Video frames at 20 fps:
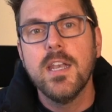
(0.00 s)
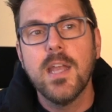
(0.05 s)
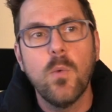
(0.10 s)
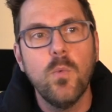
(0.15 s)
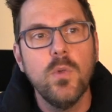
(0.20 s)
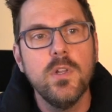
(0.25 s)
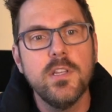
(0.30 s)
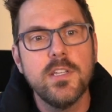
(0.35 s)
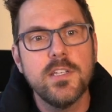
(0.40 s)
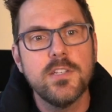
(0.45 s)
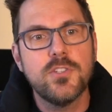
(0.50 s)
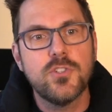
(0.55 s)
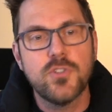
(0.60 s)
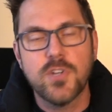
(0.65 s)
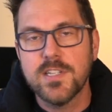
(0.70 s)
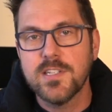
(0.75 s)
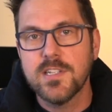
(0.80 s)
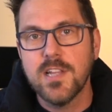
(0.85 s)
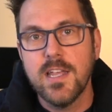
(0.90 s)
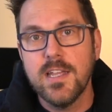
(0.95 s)
Now, will this
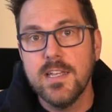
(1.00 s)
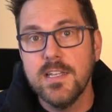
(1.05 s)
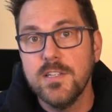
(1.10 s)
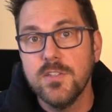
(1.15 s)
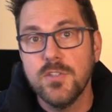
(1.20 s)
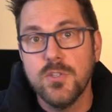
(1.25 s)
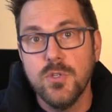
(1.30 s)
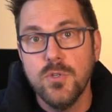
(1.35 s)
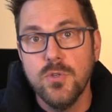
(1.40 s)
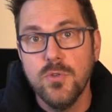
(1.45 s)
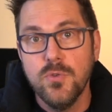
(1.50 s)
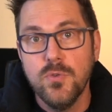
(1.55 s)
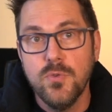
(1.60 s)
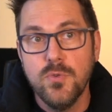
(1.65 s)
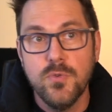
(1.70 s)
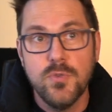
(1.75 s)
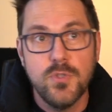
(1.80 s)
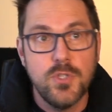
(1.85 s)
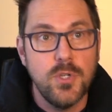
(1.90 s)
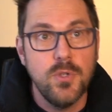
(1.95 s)
translate
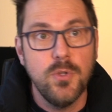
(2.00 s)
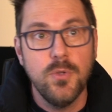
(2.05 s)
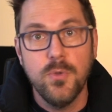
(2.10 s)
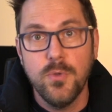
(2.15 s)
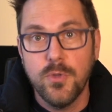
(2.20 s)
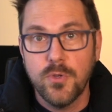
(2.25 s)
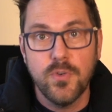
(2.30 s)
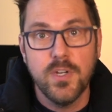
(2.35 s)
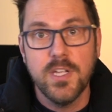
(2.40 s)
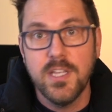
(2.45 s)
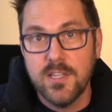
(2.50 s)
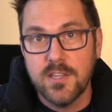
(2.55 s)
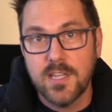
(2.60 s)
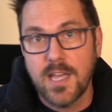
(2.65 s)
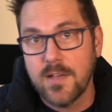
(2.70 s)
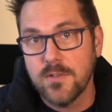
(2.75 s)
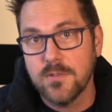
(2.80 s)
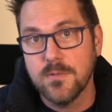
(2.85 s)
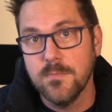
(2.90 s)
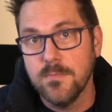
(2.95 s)
into 2,000 to
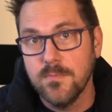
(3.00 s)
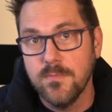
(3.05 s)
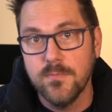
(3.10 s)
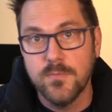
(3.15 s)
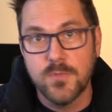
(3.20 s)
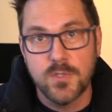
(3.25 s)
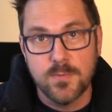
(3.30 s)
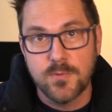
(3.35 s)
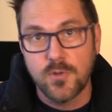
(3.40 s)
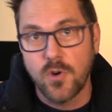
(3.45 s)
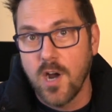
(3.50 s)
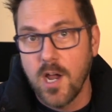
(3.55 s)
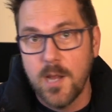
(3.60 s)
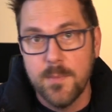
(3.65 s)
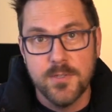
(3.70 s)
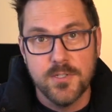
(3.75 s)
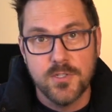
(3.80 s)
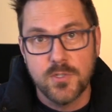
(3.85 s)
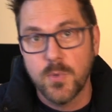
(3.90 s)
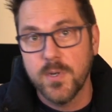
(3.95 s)
3,000
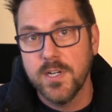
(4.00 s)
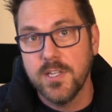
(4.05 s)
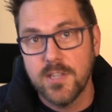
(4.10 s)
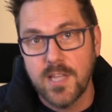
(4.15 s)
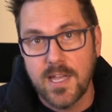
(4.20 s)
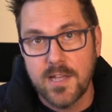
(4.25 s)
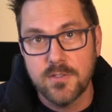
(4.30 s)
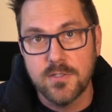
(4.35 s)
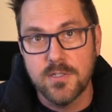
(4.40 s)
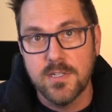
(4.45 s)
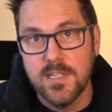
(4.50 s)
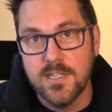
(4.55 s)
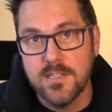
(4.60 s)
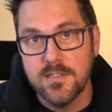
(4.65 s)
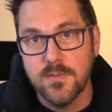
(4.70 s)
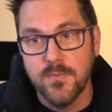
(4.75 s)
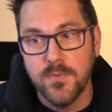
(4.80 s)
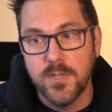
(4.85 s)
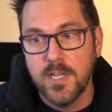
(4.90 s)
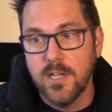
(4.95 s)
subscribers, 20,000
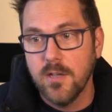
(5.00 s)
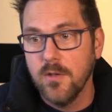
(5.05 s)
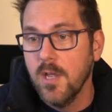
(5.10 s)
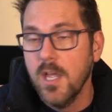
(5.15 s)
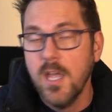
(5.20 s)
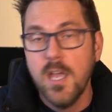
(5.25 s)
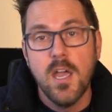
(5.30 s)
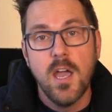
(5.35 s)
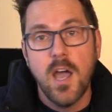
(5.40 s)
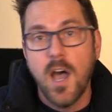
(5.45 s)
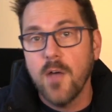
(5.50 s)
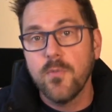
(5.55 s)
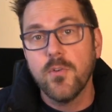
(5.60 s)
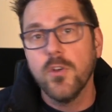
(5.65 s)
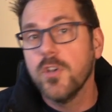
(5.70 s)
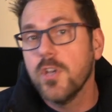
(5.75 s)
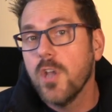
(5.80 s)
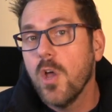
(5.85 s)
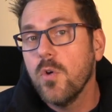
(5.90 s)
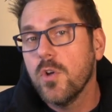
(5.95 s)
hits a video? I've
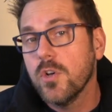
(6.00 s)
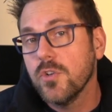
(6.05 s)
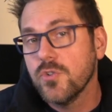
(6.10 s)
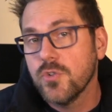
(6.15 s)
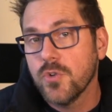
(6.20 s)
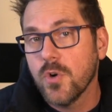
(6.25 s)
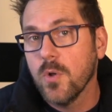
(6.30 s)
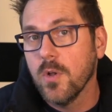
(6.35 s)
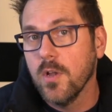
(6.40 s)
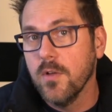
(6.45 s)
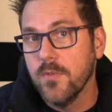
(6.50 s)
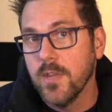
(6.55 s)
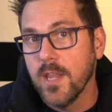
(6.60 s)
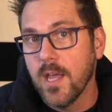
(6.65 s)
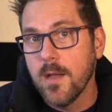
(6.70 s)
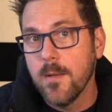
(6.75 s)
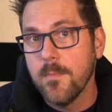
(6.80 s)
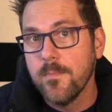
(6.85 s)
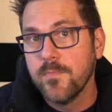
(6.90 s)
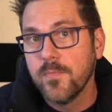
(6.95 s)
got no control over
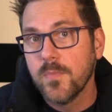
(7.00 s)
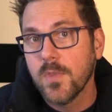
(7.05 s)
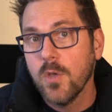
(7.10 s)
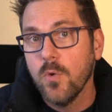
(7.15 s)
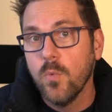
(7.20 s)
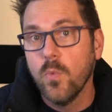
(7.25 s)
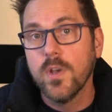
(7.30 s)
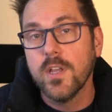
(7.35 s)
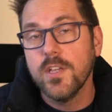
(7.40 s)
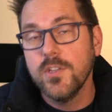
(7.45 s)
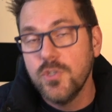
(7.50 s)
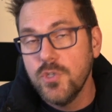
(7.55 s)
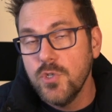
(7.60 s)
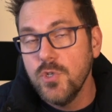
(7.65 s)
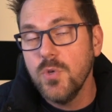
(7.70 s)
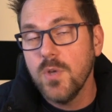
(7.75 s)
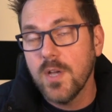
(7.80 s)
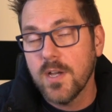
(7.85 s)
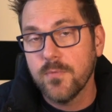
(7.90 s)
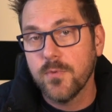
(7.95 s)
that. What I
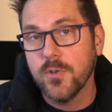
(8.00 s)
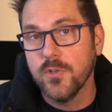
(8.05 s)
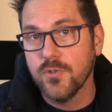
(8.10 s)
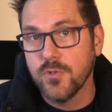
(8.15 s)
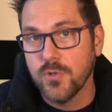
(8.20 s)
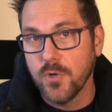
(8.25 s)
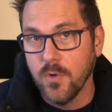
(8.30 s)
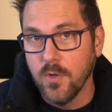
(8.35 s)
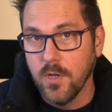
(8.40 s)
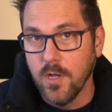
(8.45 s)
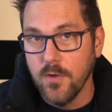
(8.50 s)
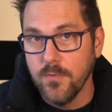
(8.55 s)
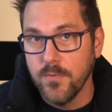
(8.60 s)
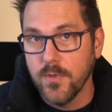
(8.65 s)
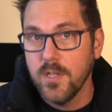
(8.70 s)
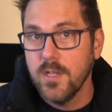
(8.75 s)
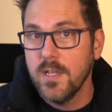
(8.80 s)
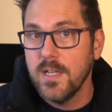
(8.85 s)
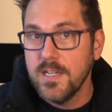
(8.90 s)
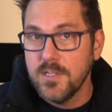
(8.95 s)
do have control
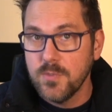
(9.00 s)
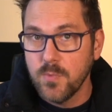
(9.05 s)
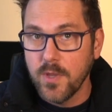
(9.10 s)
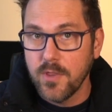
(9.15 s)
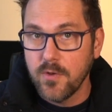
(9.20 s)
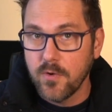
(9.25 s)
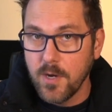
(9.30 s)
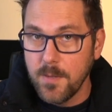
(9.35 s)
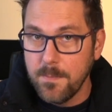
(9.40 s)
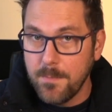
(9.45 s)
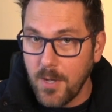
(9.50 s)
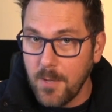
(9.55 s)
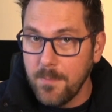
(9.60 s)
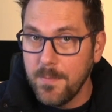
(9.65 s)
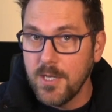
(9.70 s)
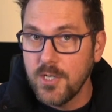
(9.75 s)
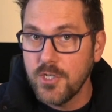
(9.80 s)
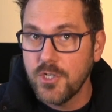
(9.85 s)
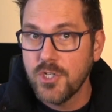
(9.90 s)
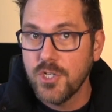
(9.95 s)
over is whether I
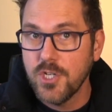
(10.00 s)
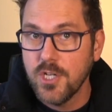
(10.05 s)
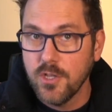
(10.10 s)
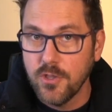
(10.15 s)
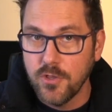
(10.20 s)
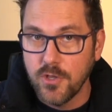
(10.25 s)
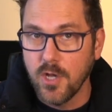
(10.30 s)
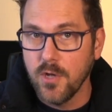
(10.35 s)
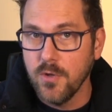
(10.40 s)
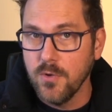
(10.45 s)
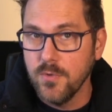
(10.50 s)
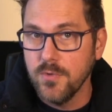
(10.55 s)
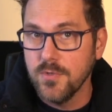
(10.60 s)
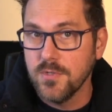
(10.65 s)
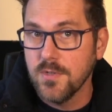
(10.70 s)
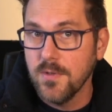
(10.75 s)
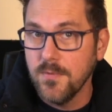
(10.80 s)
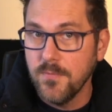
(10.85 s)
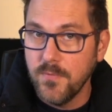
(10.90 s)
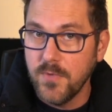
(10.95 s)
publish
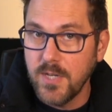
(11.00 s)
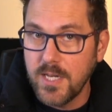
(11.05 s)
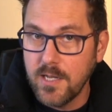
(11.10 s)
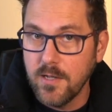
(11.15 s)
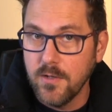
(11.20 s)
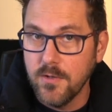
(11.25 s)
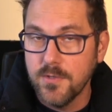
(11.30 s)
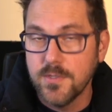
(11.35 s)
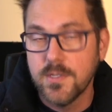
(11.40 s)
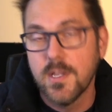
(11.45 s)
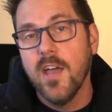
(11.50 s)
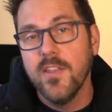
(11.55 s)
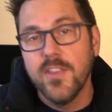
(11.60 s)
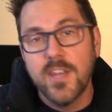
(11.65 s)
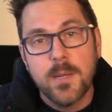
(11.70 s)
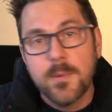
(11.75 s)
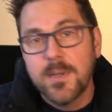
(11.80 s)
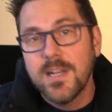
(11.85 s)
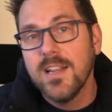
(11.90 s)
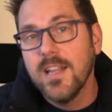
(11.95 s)
those videos. And then
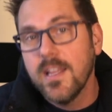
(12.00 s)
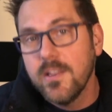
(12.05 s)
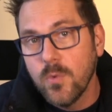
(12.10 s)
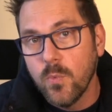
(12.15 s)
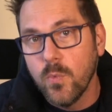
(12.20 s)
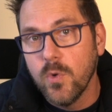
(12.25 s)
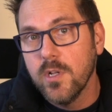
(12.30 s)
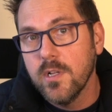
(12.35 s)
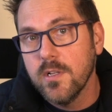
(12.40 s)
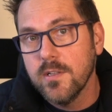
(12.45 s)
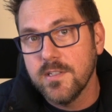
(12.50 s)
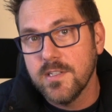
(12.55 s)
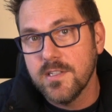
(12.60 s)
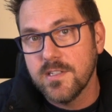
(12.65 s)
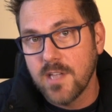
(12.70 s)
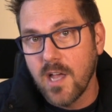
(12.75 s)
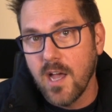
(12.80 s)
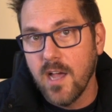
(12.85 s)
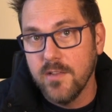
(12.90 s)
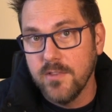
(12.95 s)
I'm going to let the world
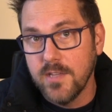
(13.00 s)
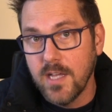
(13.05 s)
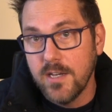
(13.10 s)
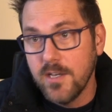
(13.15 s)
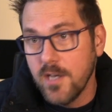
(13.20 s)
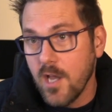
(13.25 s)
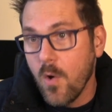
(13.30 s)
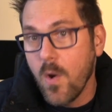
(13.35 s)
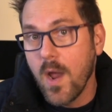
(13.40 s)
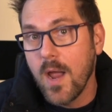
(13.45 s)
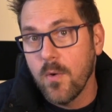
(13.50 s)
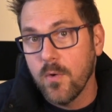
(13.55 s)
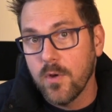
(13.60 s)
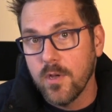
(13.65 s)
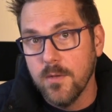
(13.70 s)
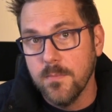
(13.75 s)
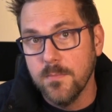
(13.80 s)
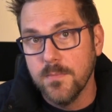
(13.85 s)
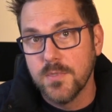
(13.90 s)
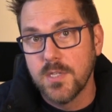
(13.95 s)
decide that no
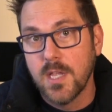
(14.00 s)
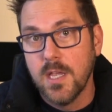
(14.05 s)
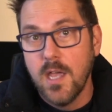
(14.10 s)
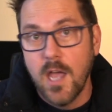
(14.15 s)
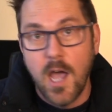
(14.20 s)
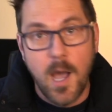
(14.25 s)
outcomes.